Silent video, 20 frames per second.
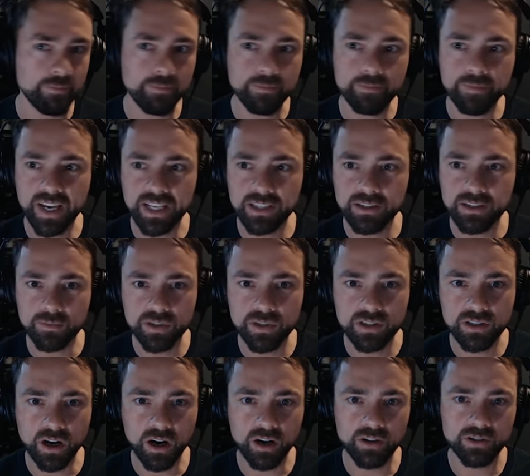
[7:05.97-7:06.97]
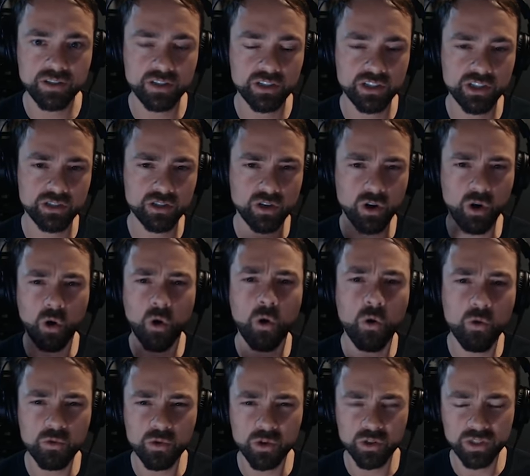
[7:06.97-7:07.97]
made some stars just
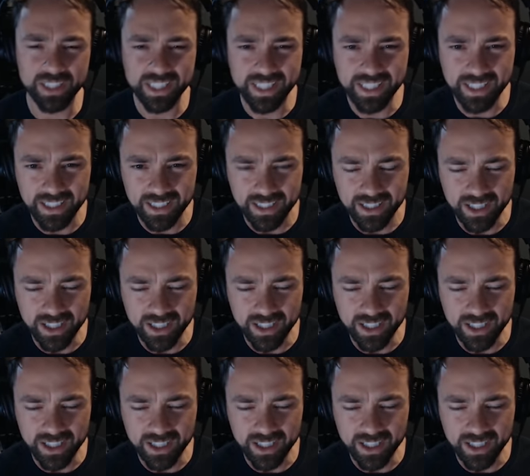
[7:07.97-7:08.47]
overly